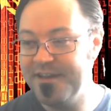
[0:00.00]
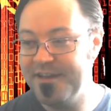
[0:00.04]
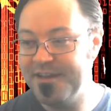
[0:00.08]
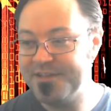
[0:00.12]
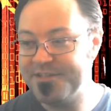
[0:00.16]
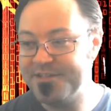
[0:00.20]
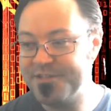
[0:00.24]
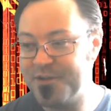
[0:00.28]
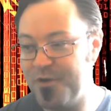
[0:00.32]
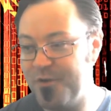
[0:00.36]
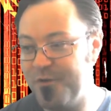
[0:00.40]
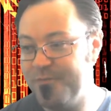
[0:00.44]

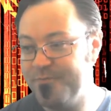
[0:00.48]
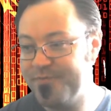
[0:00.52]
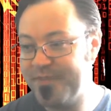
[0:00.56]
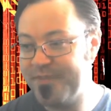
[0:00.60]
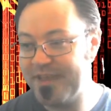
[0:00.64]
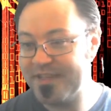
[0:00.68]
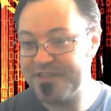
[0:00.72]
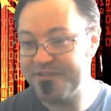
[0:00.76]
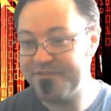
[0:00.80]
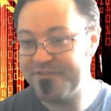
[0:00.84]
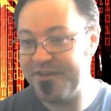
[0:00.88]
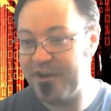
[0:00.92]
So
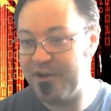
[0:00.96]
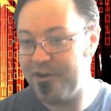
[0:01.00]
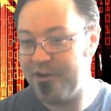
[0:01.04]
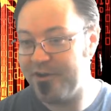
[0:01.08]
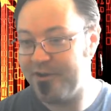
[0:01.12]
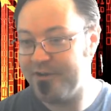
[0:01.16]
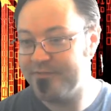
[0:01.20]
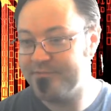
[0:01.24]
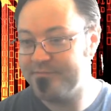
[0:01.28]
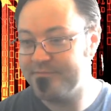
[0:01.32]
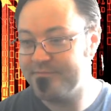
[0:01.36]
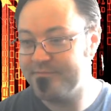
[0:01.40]
that's a
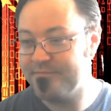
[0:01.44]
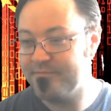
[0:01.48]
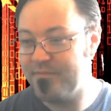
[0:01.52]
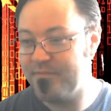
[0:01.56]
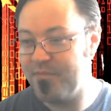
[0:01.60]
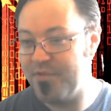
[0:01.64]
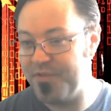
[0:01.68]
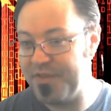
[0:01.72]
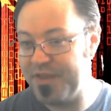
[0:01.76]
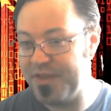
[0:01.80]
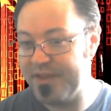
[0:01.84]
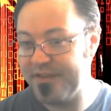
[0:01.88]
fair
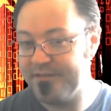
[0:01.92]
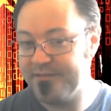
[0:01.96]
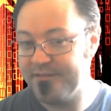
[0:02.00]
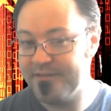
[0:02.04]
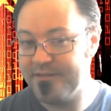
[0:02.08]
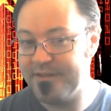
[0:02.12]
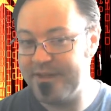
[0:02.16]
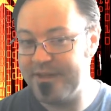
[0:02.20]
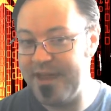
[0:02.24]
thing.